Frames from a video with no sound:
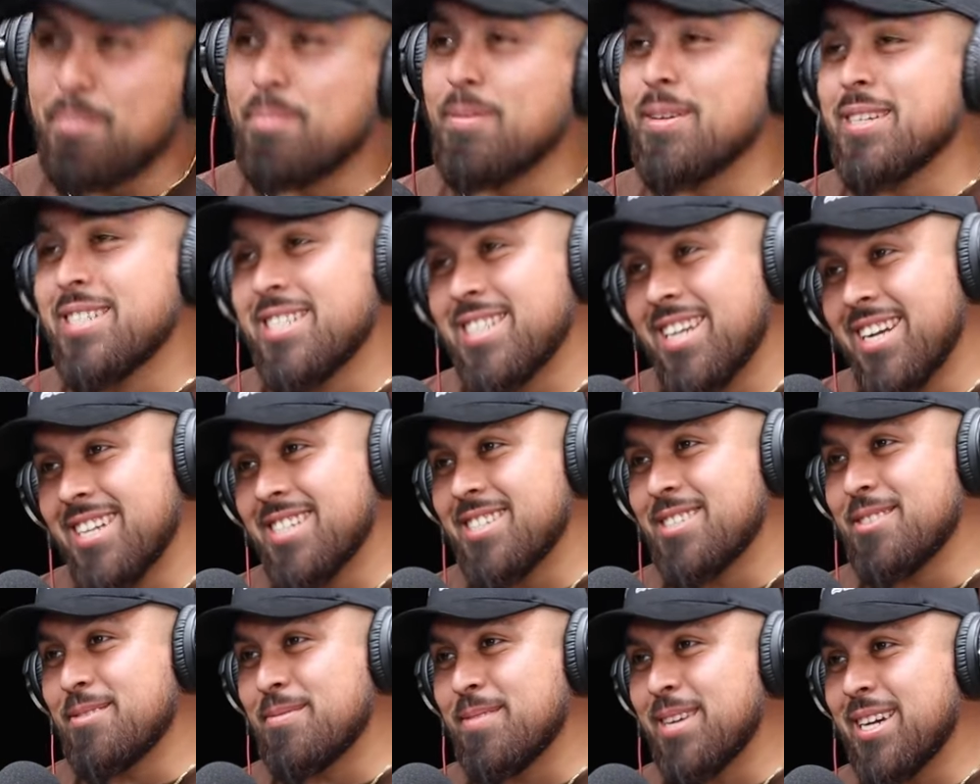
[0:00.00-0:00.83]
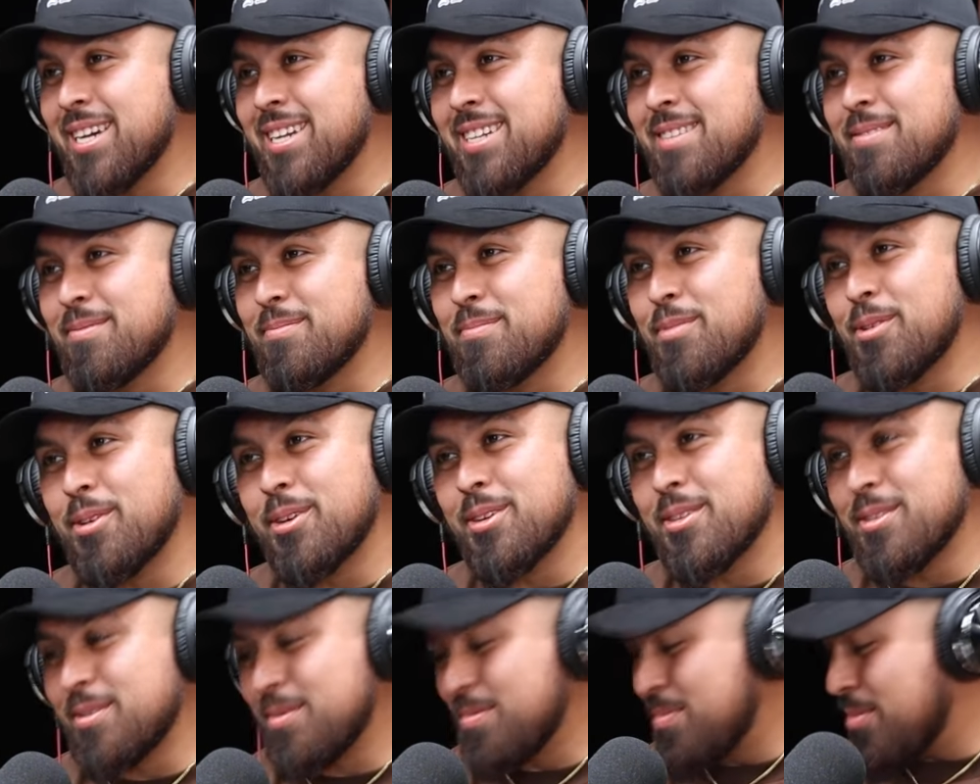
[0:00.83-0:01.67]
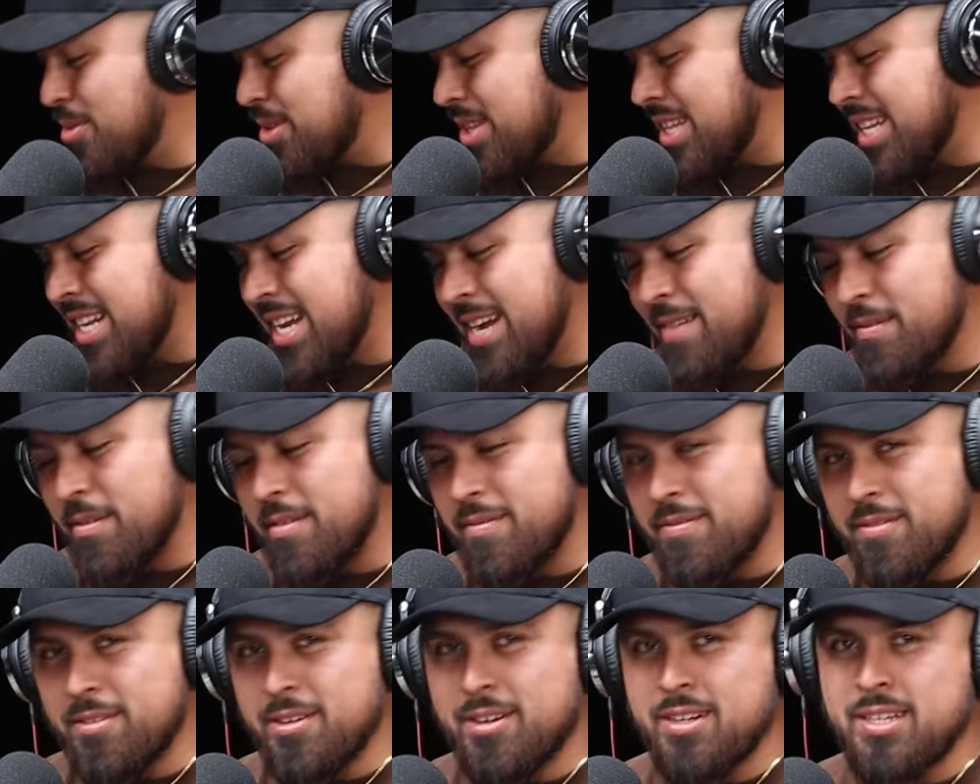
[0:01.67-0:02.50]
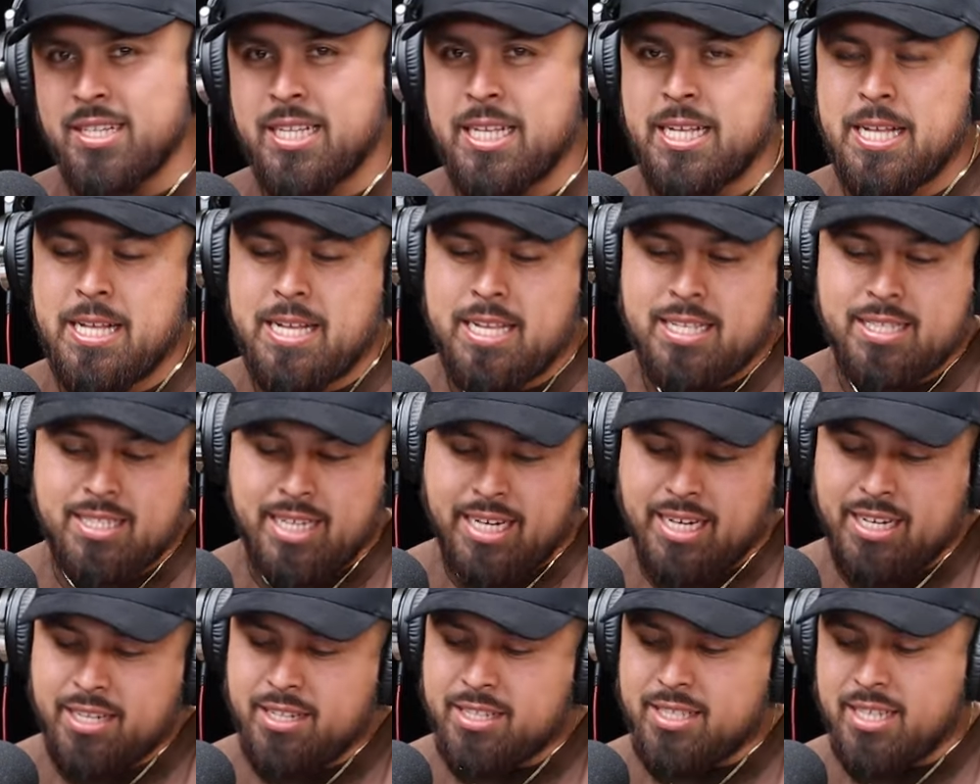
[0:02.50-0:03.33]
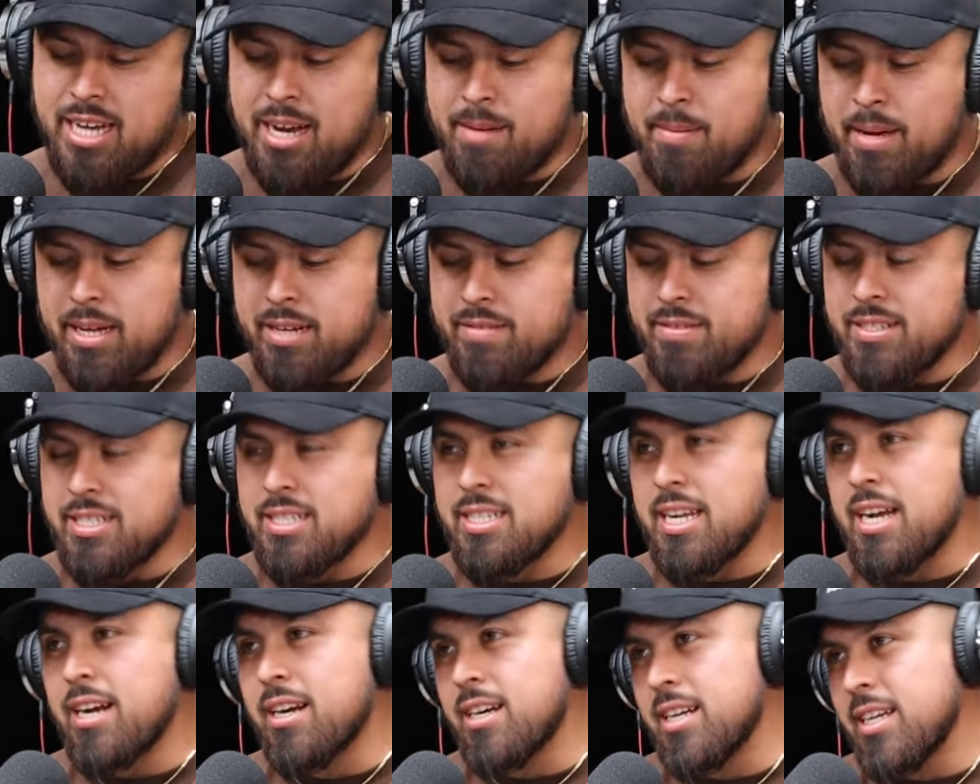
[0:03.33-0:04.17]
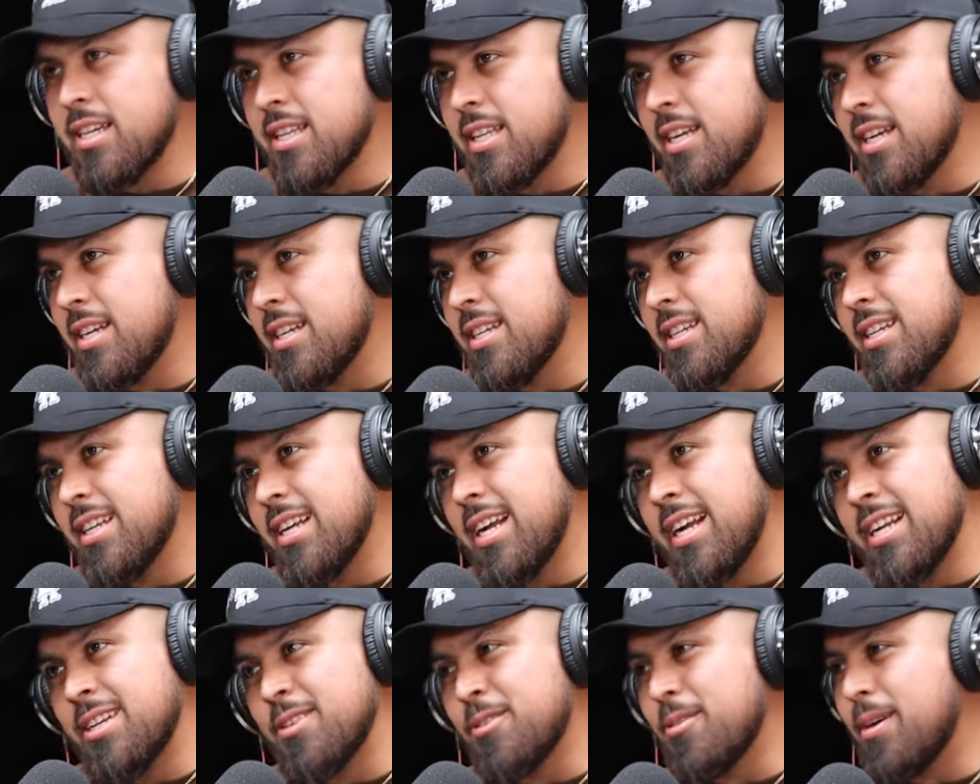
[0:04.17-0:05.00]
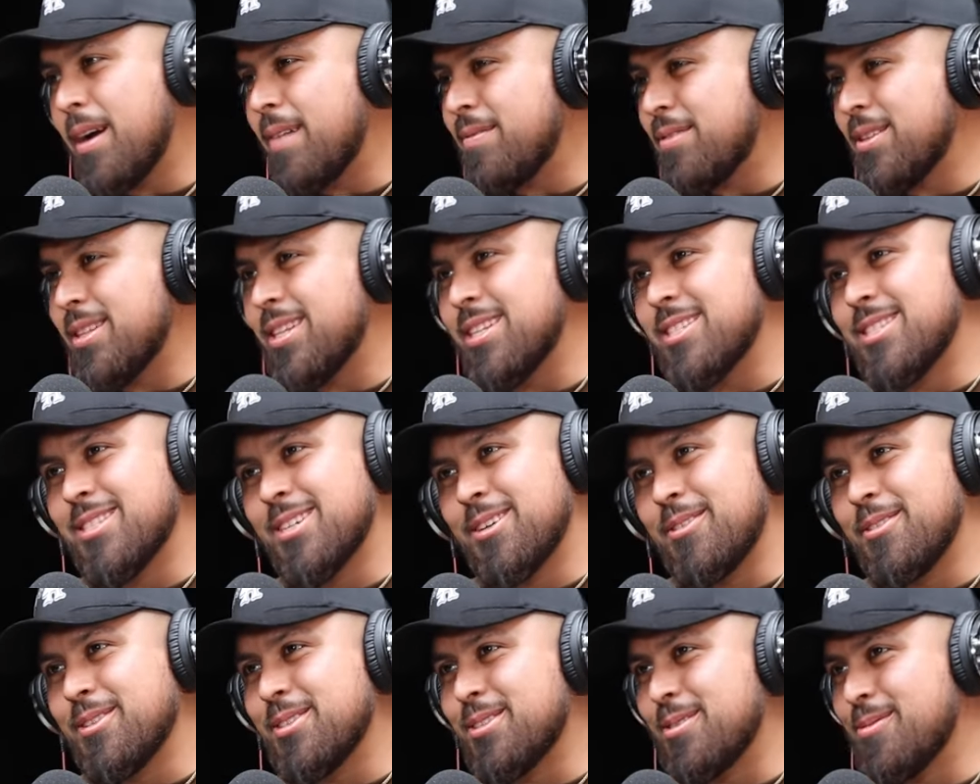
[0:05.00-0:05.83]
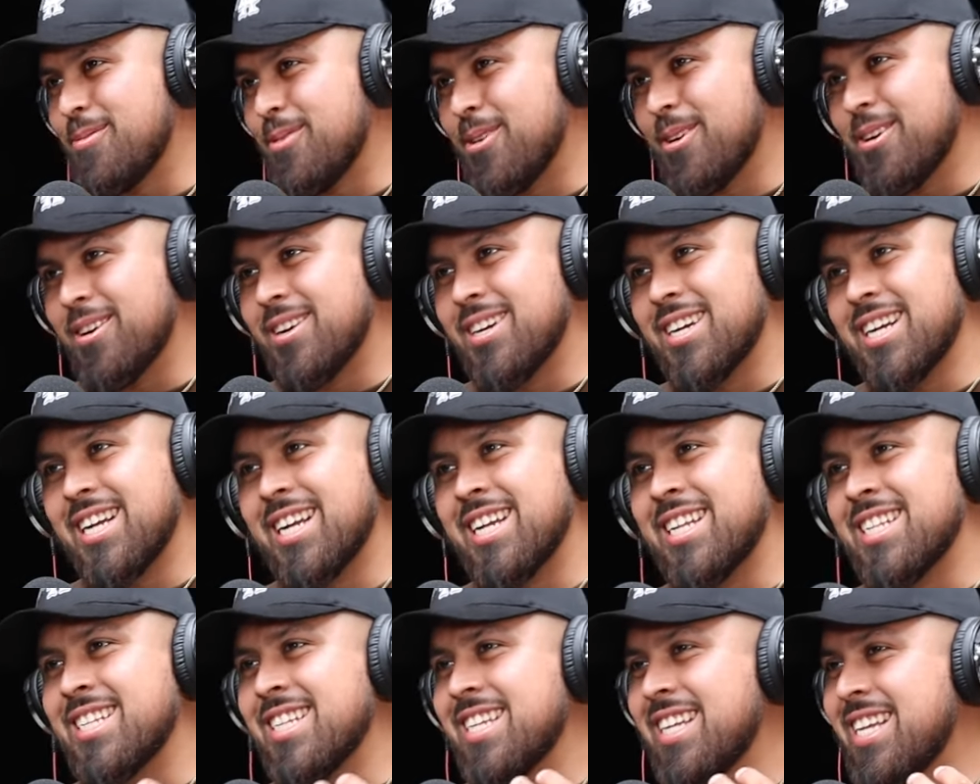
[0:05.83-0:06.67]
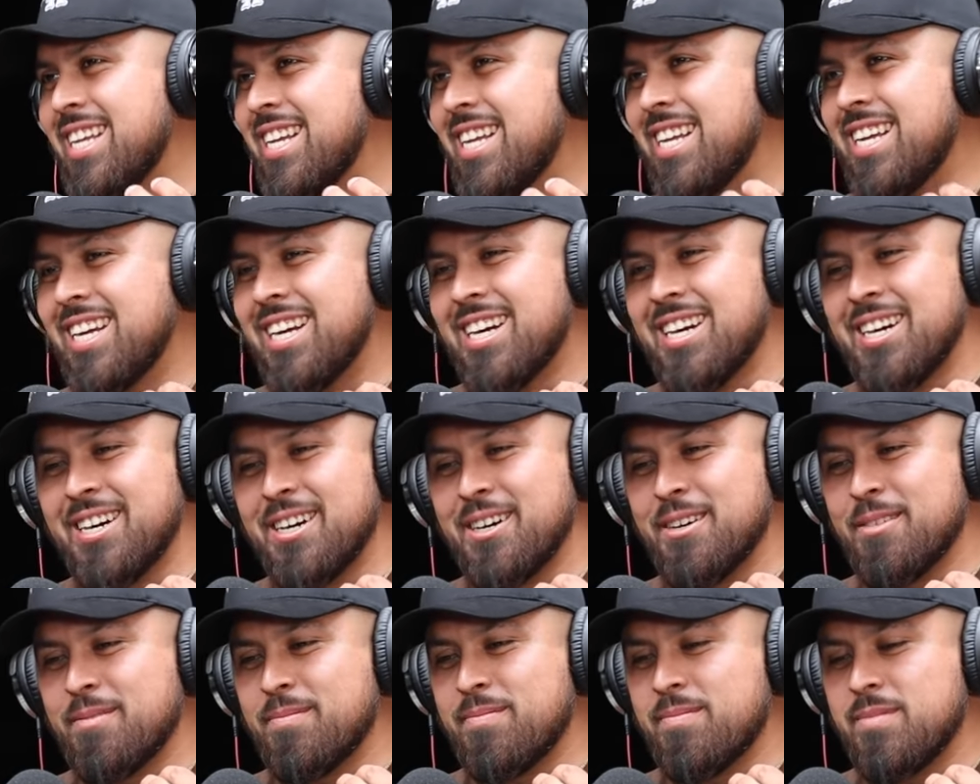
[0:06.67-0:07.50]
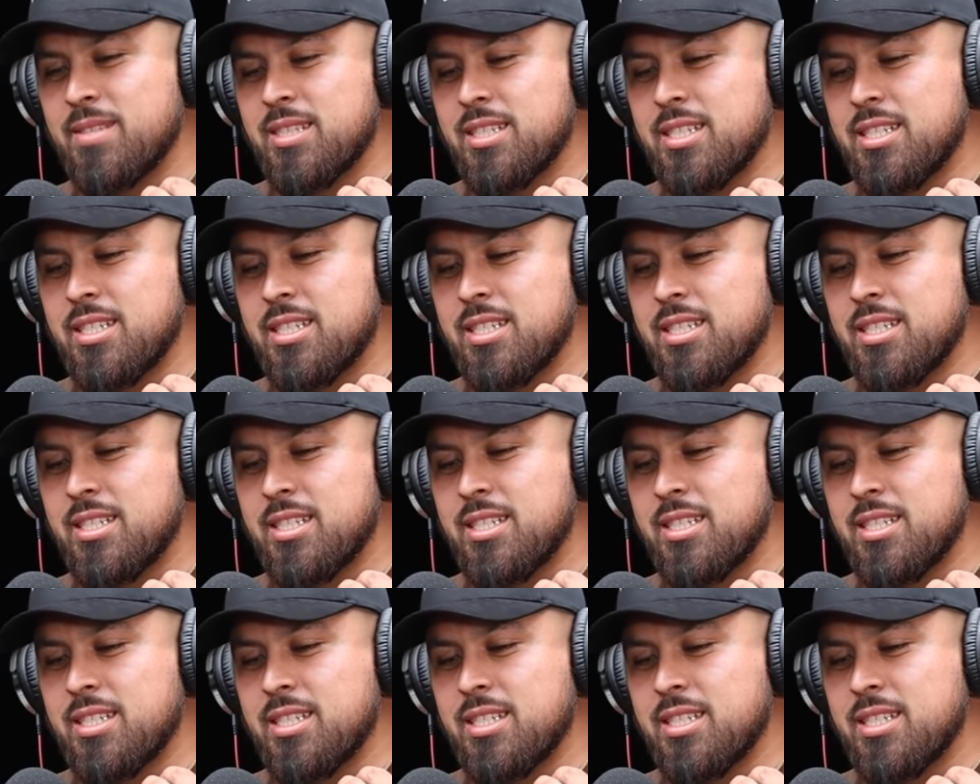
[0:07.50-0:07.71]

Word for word: appreciate you, man, more more than ever for taking your time out of a Saturday that I know after this you're going to work and um,